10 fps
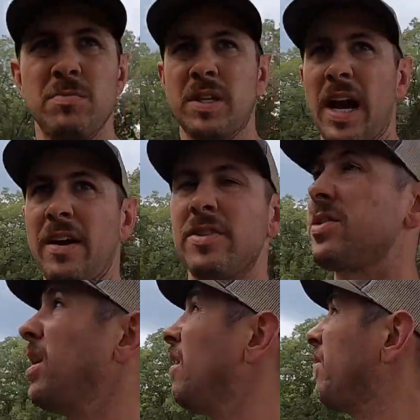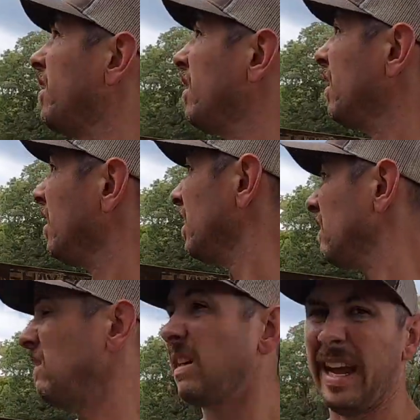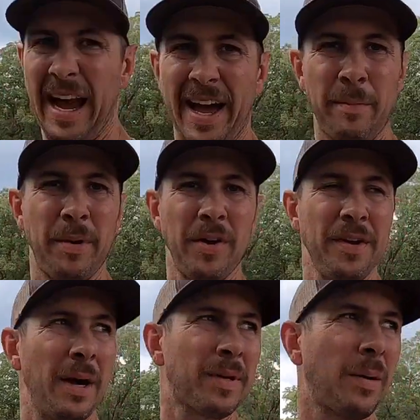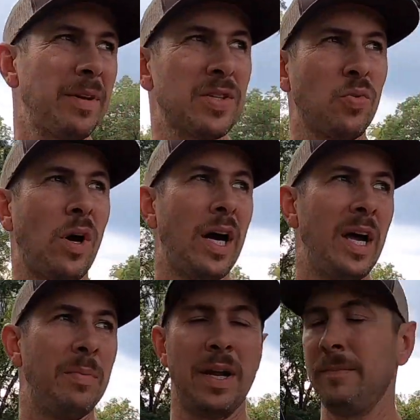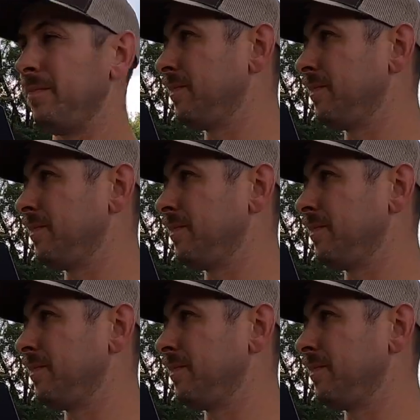some scattered stuff kind of building up coming this way, but it